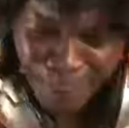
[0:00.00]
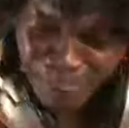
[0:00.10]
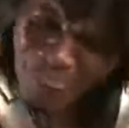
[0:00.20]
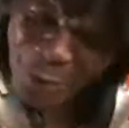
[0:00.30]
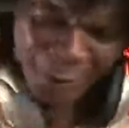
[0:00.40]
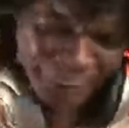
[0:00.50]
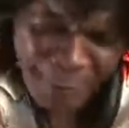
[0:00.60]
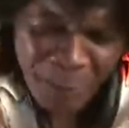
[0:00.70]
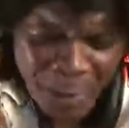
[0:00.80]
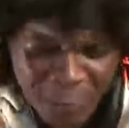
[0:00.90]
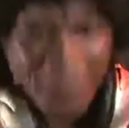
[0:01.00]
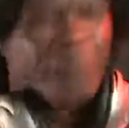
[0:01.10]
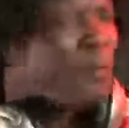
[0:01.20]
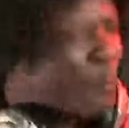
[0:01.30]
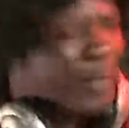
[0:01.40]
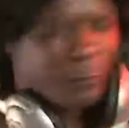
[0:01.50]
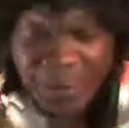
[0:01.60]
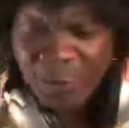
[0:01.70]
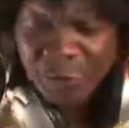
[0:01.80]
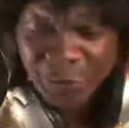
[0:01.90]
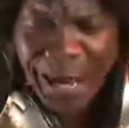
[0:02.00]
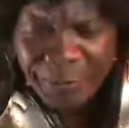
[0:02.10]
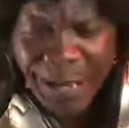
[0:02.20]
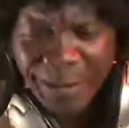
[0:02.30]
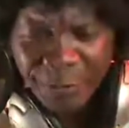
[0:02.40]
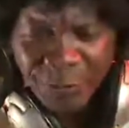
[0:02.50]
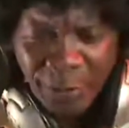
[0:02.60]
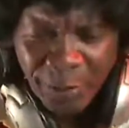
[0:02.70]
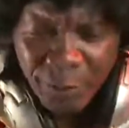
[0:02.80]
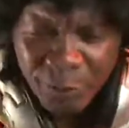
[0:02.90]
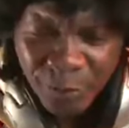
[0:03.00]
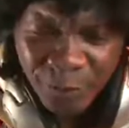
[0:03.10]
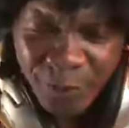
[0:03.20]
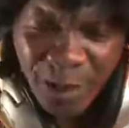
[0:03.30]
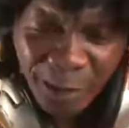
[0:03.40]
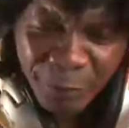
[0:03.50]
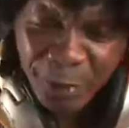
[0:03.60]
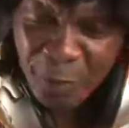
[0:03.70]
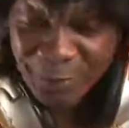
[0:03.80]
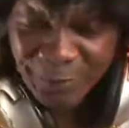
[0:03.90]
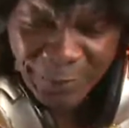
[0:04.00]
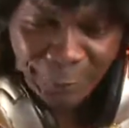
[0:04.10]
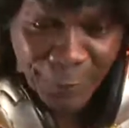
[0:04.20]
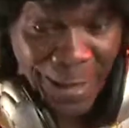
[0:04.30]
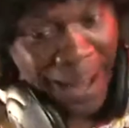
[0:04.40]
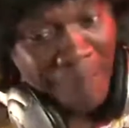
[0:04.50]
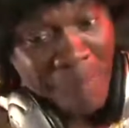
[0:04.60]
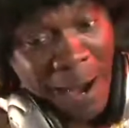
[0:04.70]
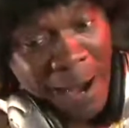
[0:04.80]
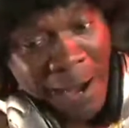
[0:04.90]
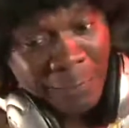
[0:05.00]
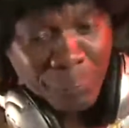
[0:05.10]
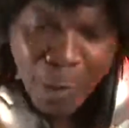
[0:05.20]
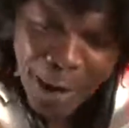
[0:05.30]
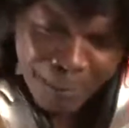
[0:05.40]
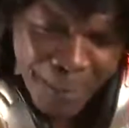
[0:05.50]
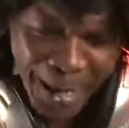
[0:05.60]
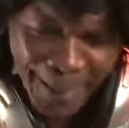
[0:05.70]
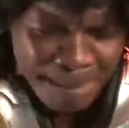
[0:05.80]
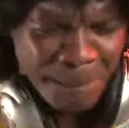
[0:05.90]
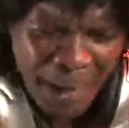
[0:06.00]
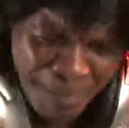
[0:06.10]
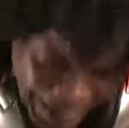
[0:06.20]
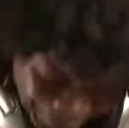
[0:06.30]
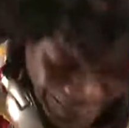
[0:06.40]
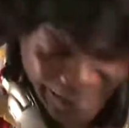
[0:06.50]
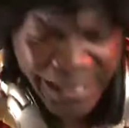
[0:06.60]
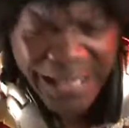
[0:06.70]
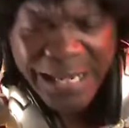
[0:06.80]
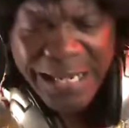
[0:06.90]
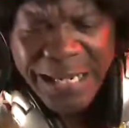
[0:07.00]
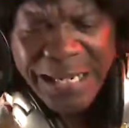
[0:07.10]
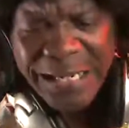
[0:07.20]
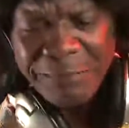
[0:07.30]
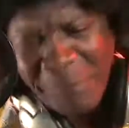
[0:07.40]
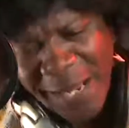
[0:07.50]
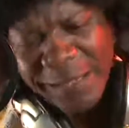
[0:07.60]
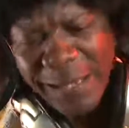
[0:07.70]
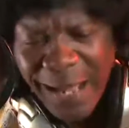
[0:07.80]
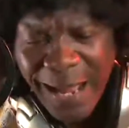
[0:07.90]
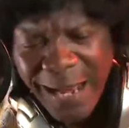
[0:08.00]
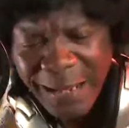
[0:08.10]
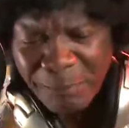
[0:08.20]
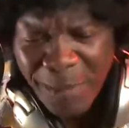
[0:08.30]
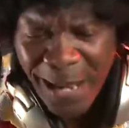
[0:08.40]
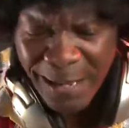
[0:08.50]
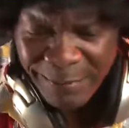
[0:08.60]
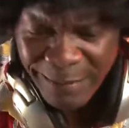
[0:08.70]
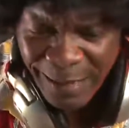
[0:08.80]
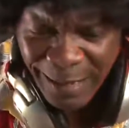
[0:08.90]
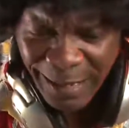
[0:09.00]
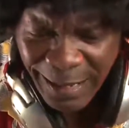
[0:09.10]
But first, special birthday shout-outs. Just got requested for Amon Warman, Marceline Mender, and Pastor